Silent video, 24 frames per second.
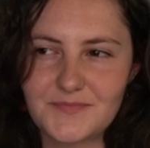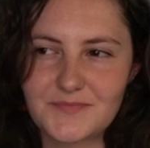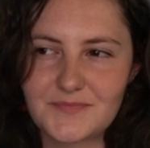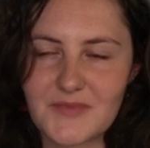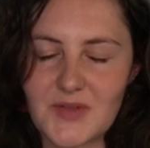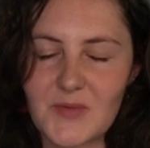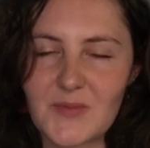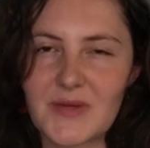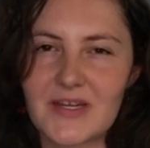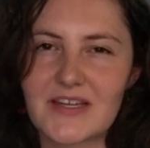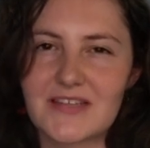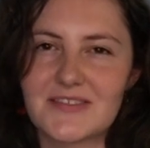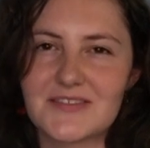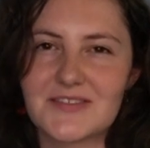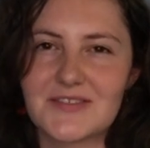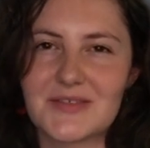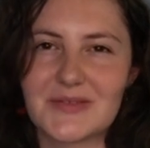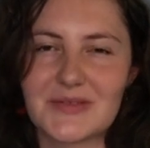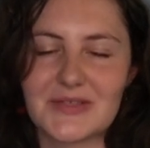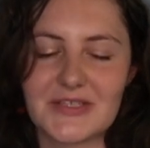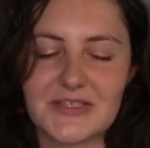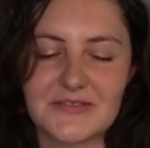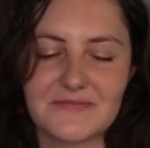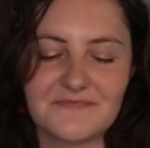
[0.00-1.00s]
Oh my god, it's
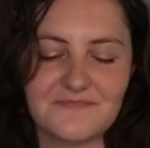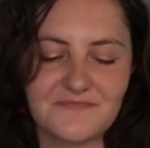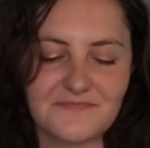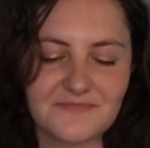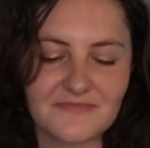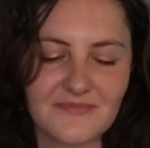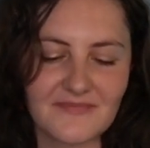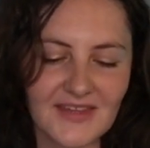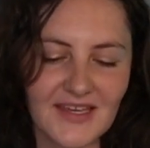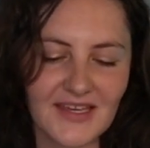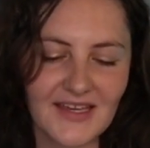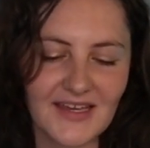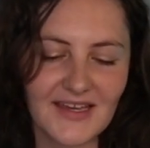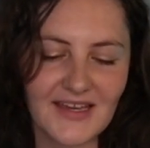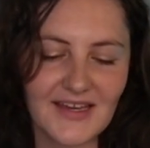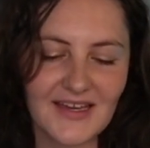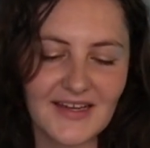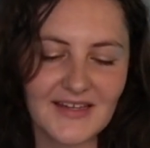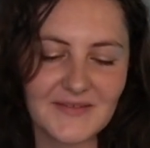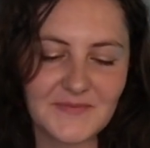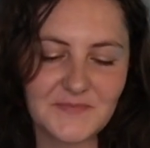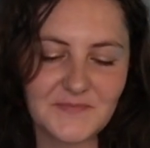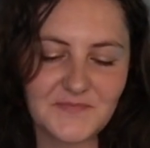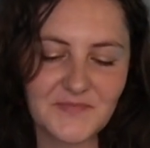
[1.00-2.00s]
so good.
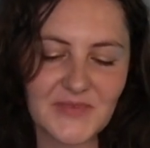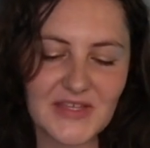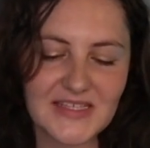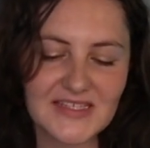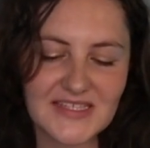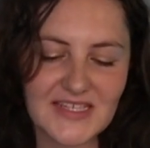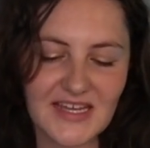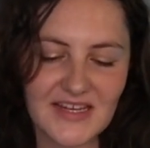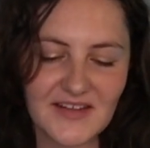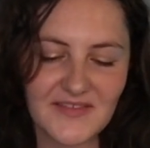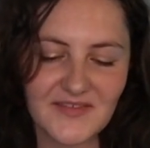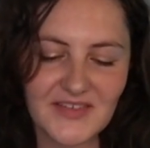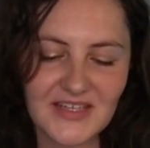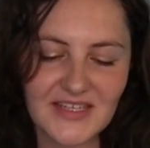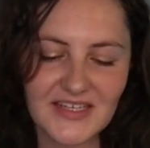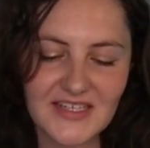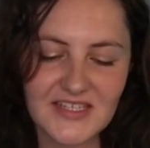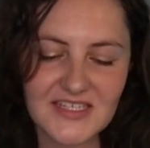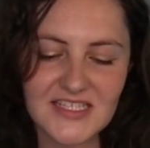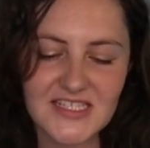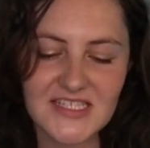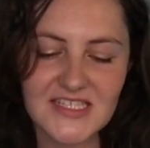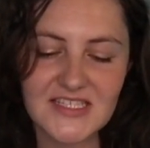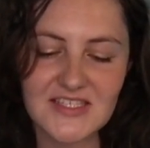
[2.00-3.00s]
It's kind of like
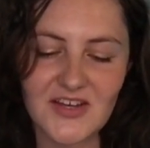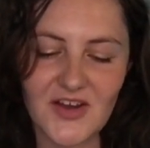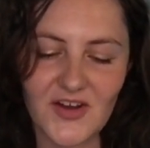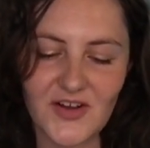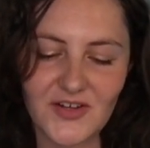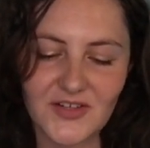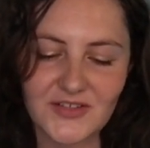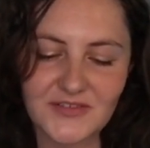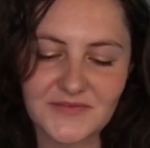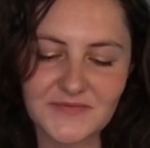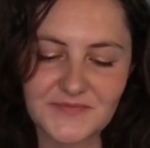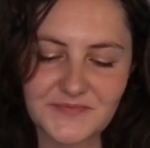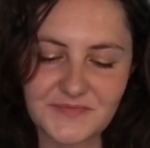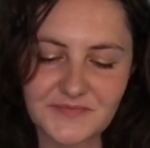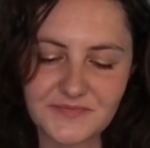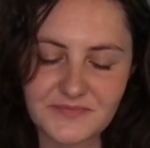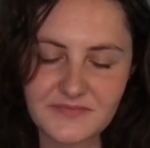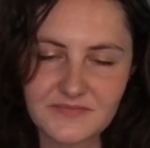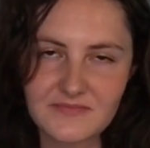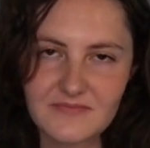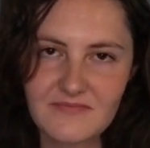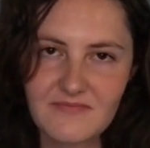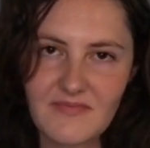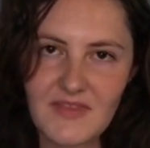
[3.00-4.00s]
an adult
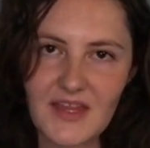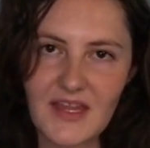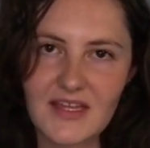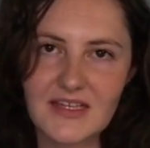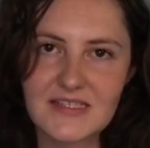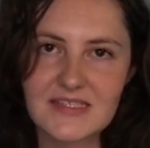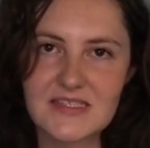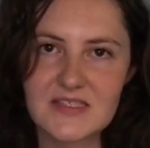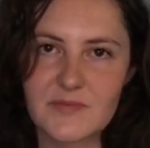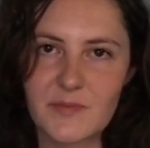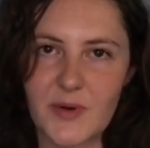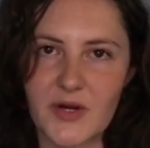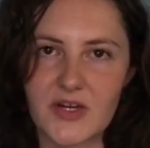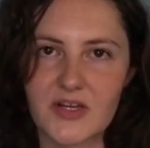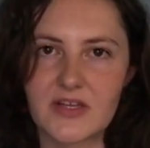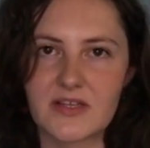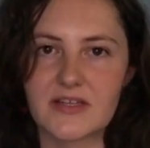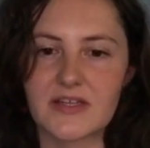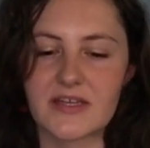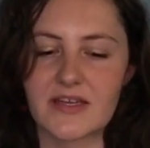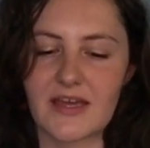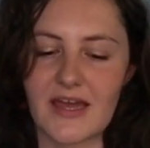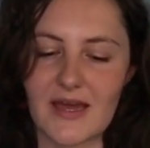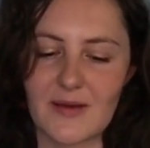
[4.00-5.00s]

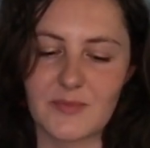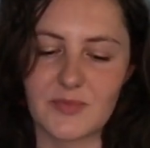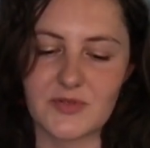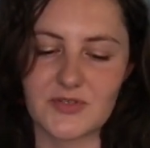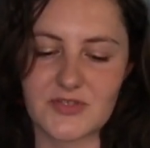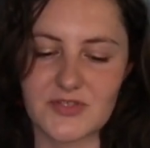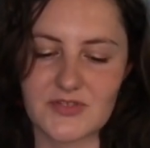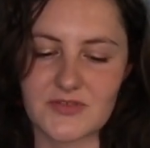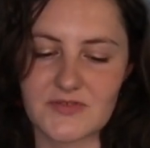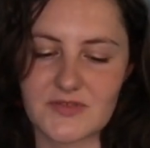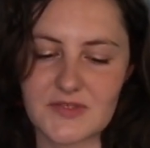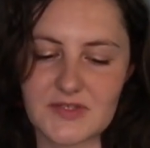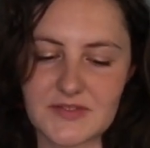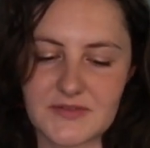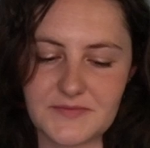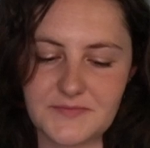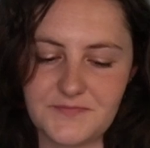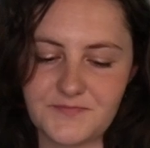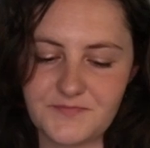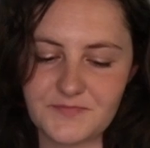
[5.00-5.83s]
sparkling apple juice.